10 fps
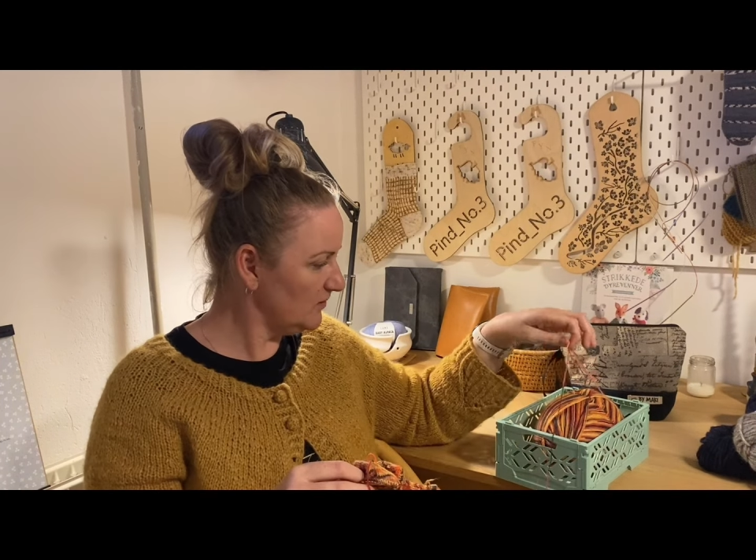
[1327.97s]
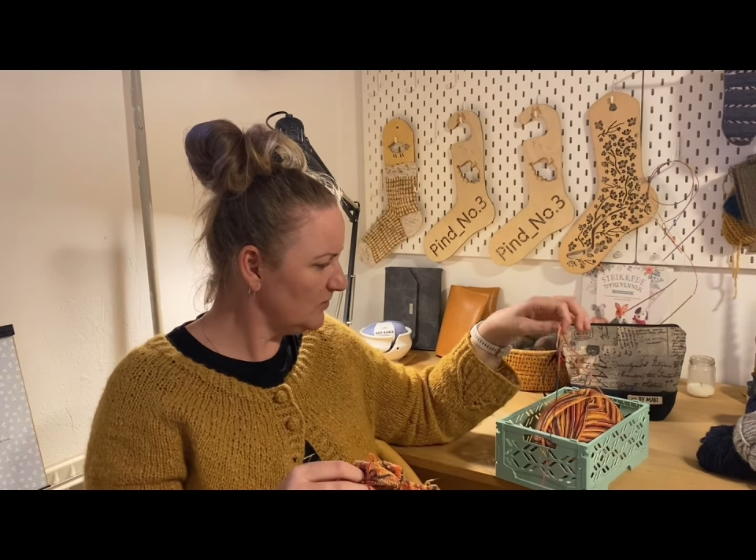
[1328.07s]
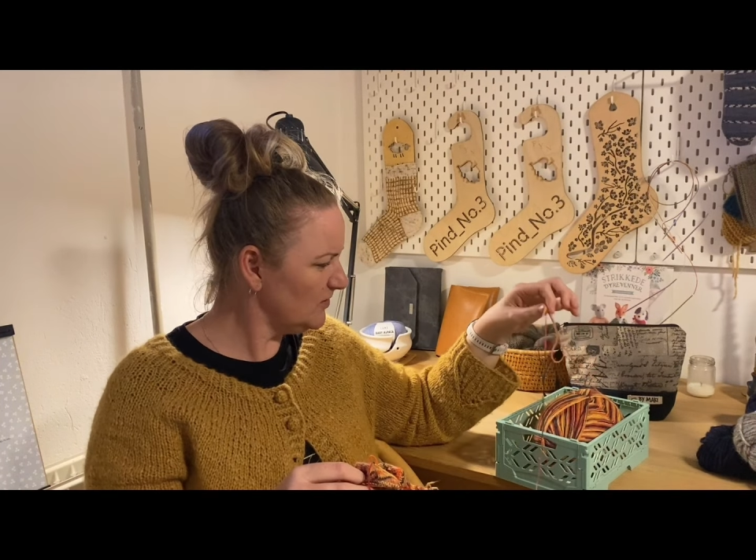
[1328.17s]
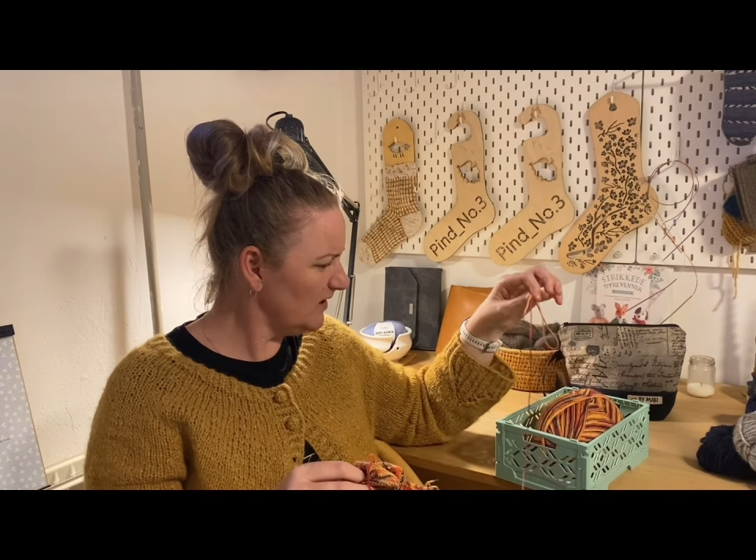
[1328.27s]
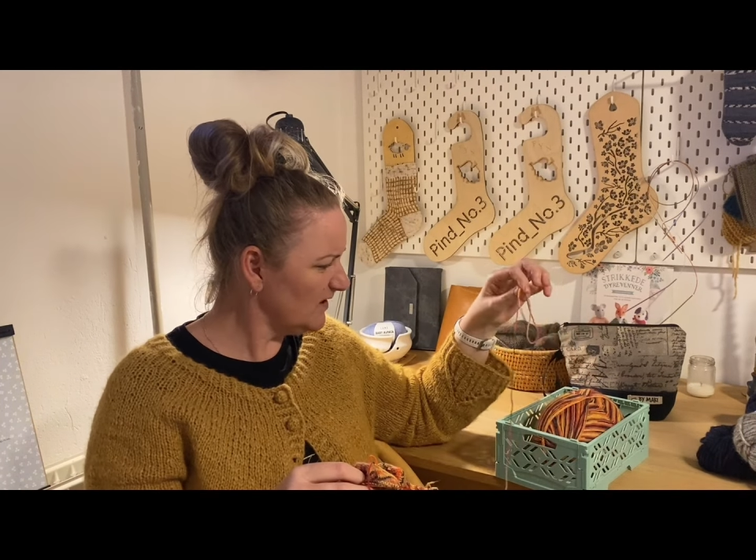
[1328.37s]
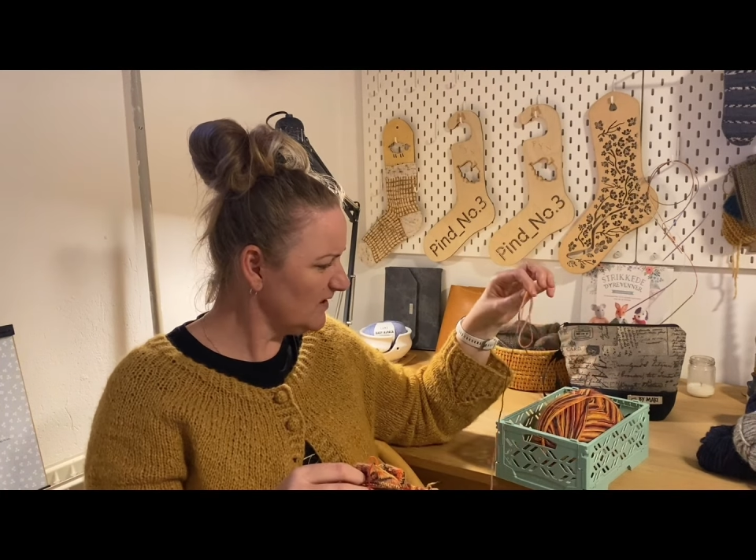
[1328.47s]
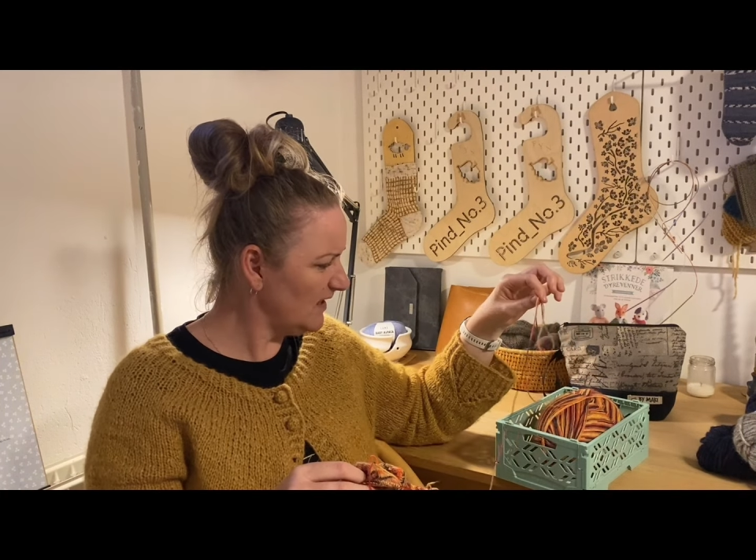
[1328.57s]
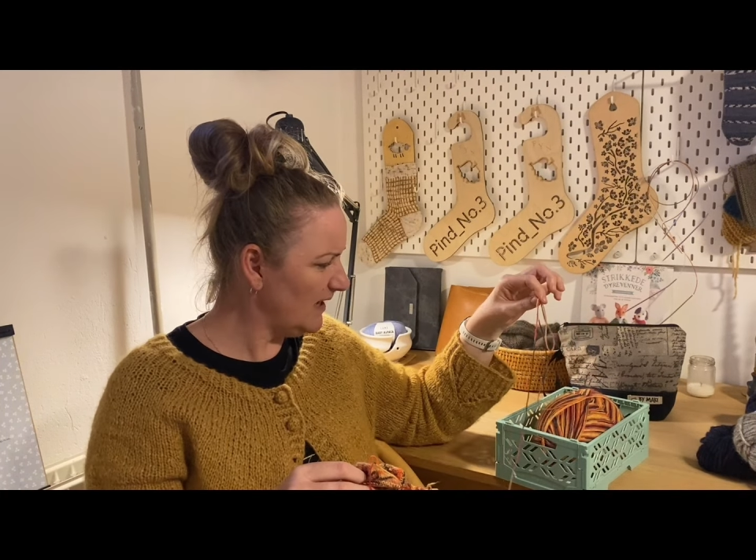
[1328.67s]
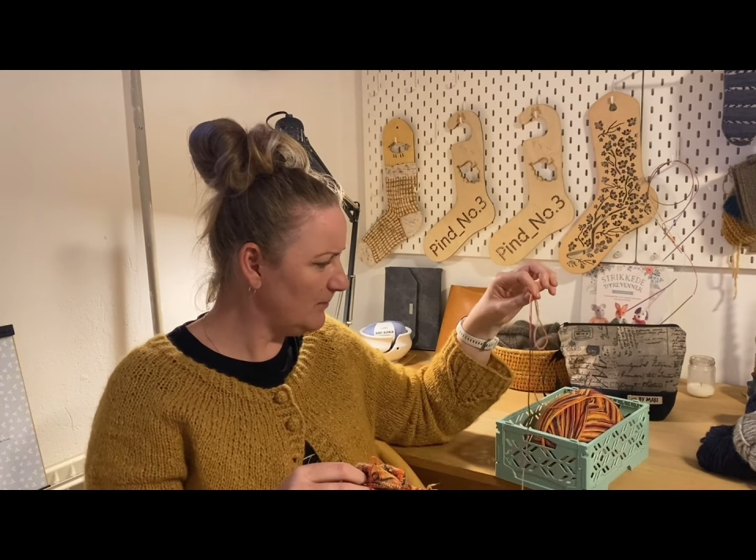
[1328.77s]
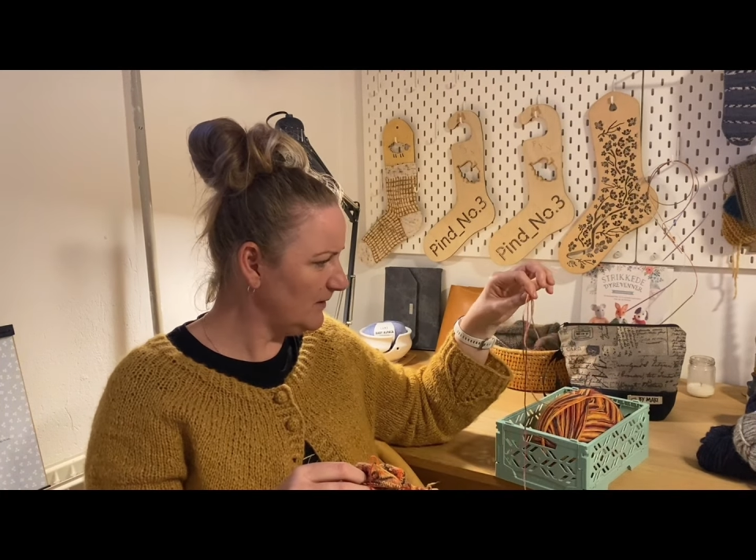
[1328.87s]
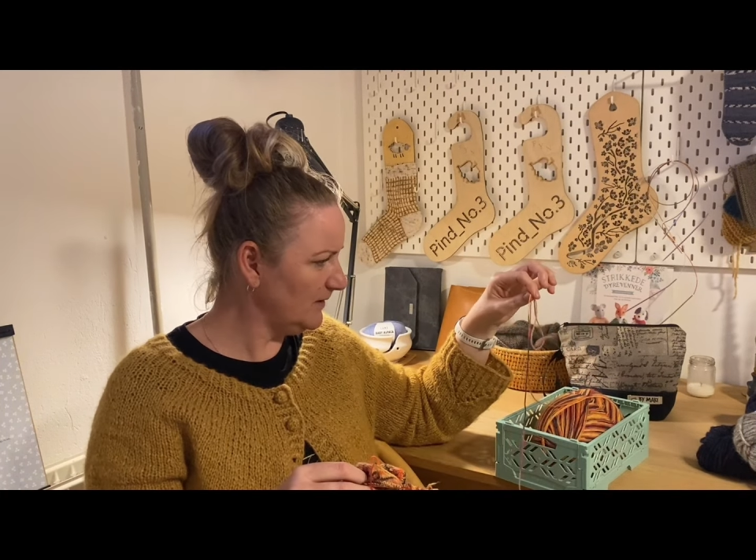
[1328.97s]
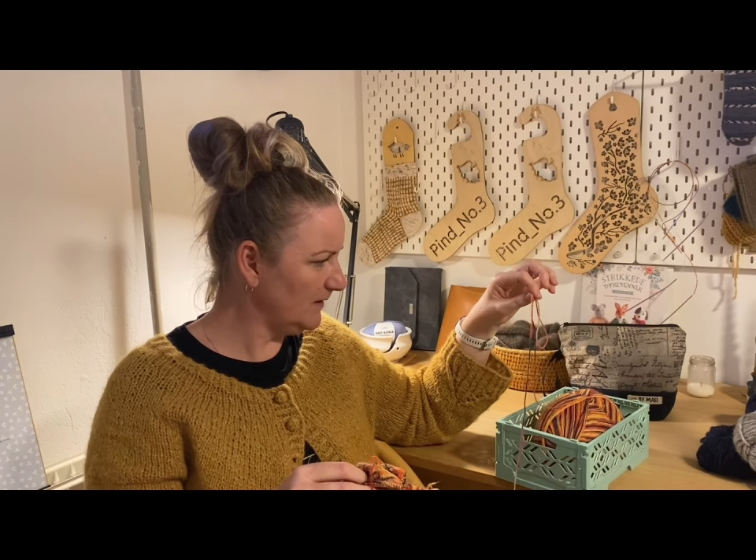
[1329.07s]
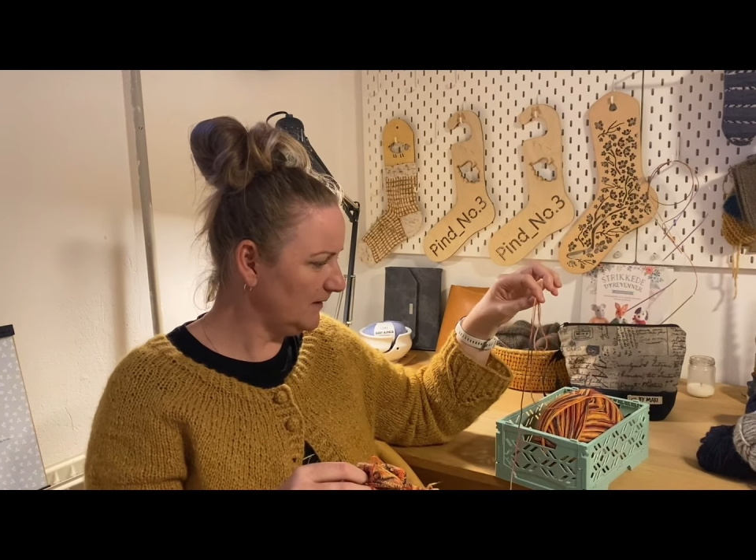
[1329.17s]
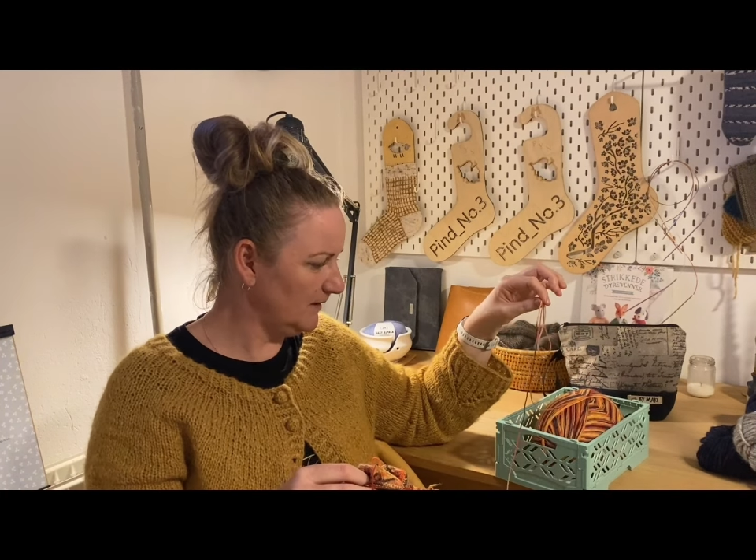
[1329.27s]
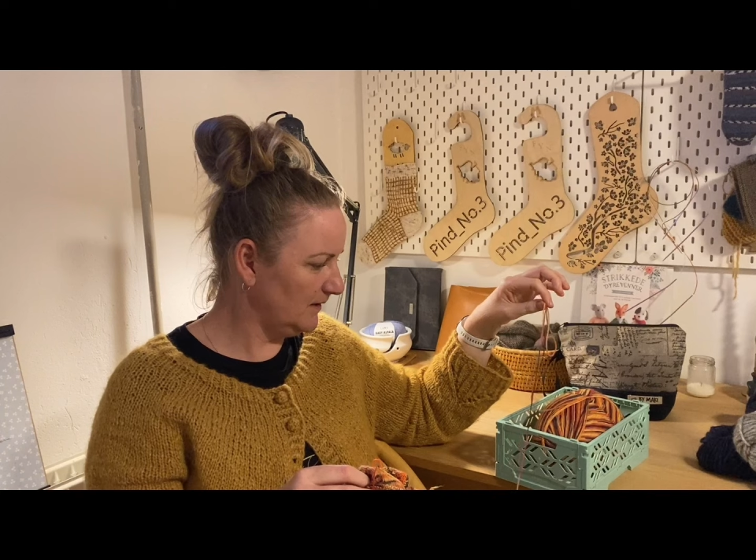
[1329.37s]
just happened
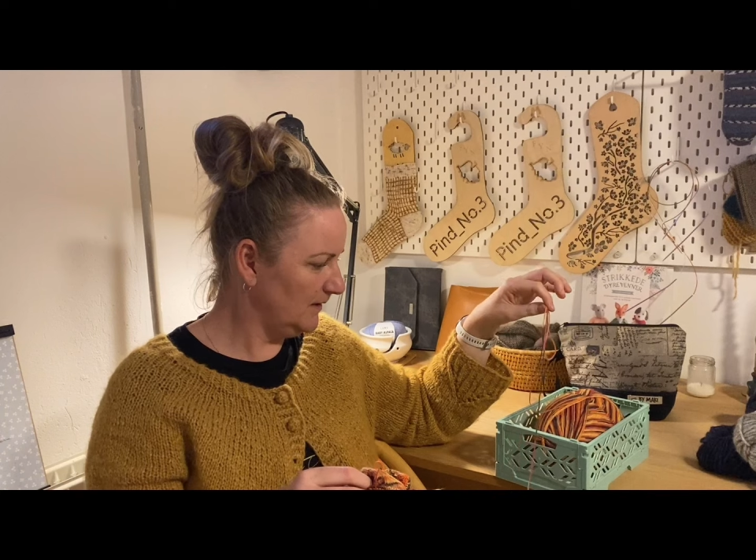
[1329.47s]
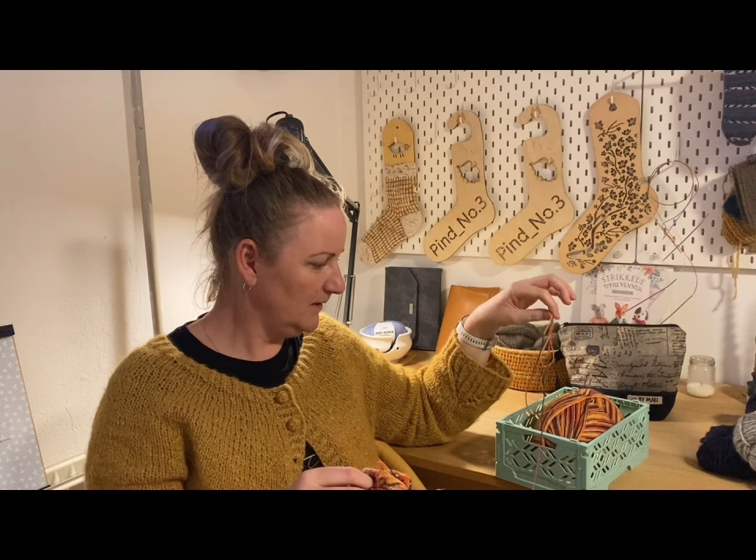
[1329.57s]
again.